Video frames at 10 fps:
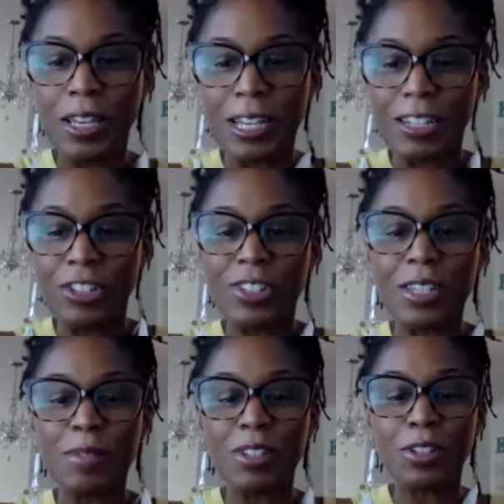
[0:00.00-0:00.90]
it just
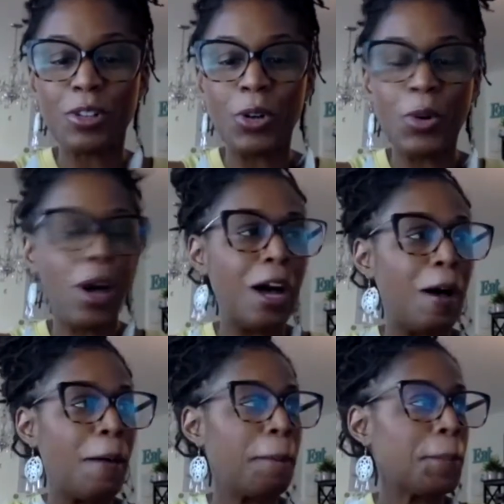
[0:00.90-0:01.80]
seems a little,
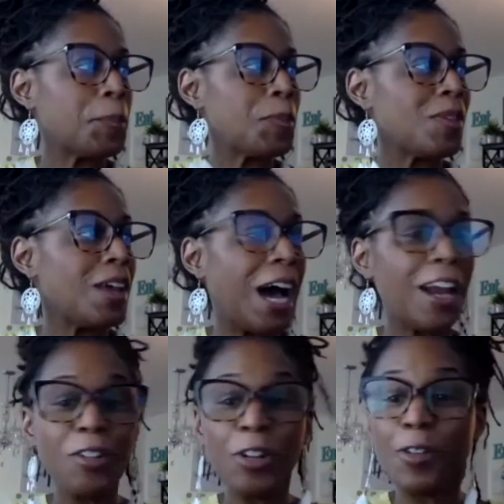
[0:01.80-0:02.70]
I
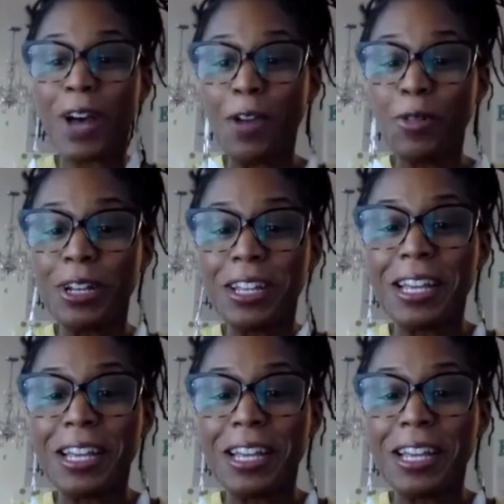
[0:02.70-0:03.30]
don't know if I would